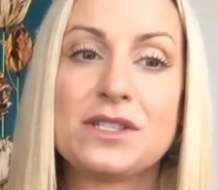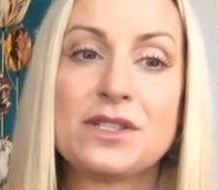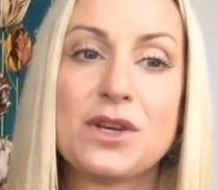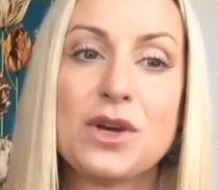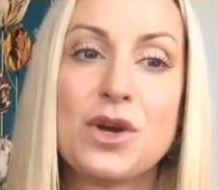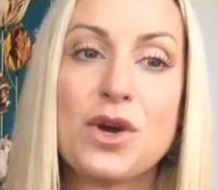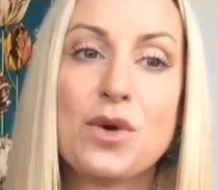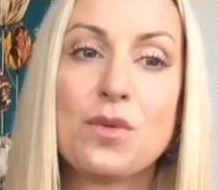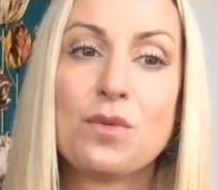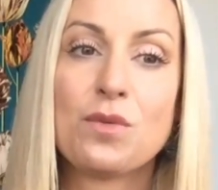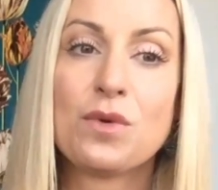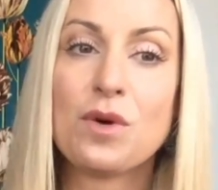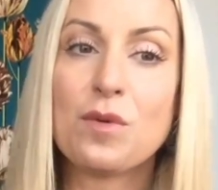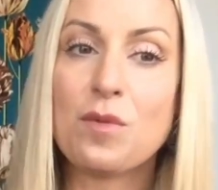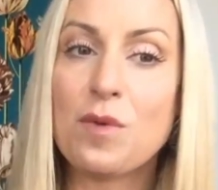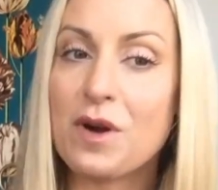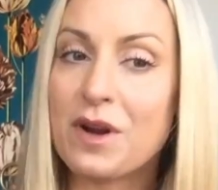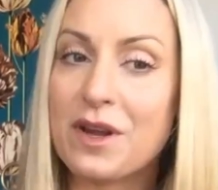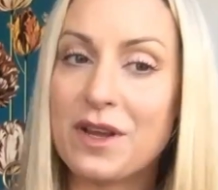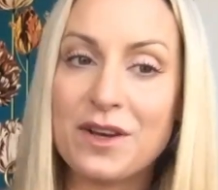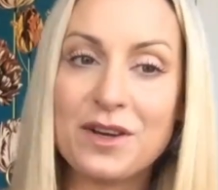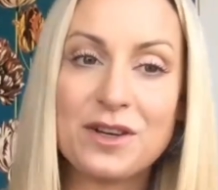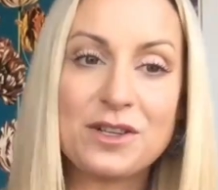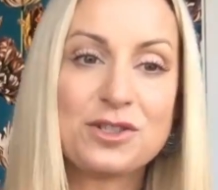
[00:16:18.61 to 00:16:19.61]
We're working
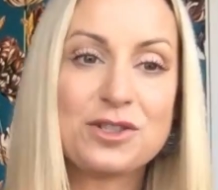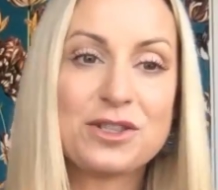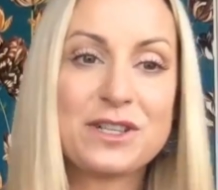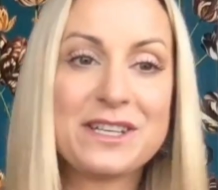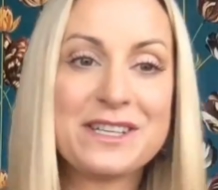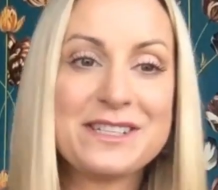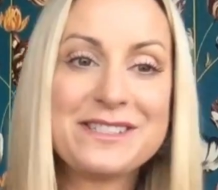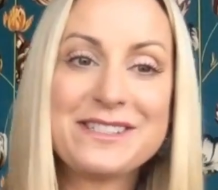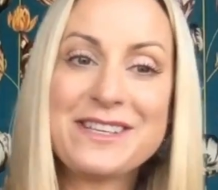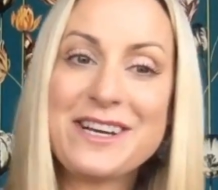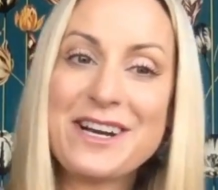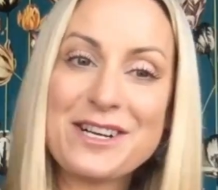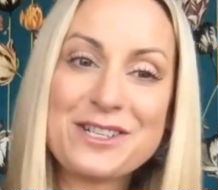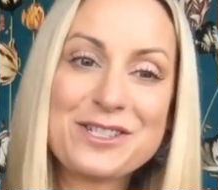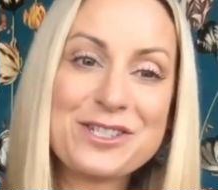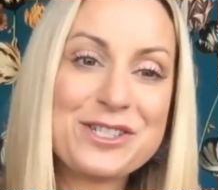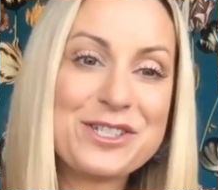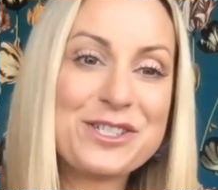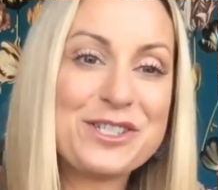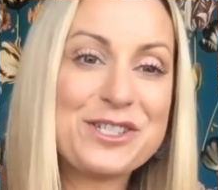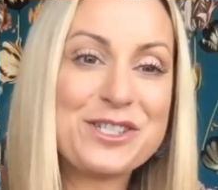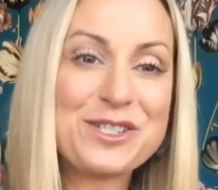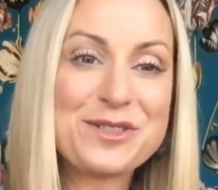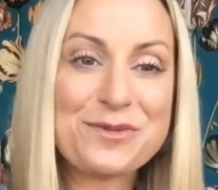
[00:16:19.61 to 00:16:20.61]
on
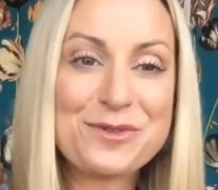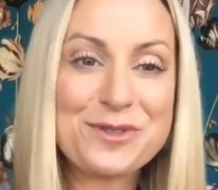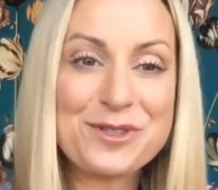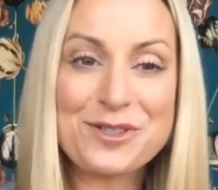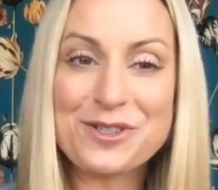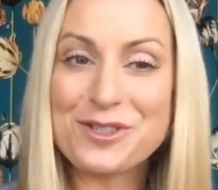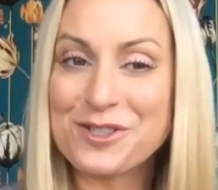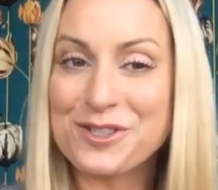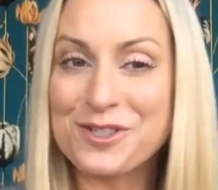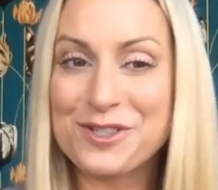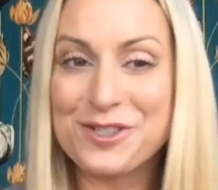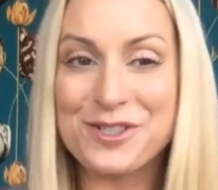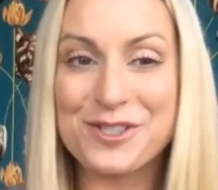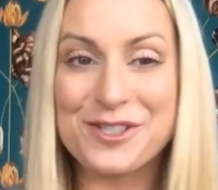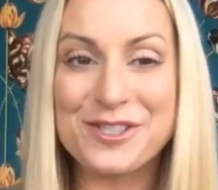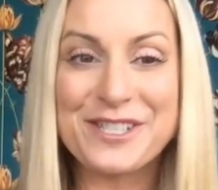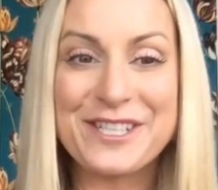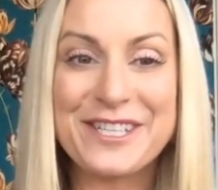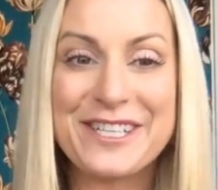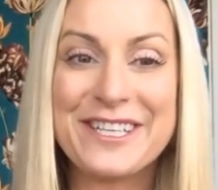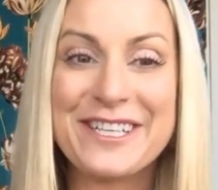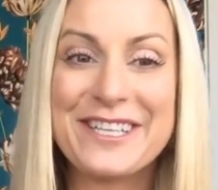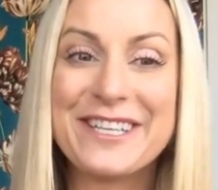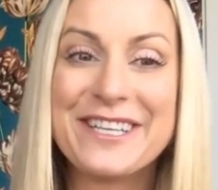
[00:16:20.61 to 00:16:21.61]
transactions. We're
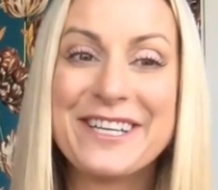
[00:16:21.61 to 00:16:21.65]
nurturing,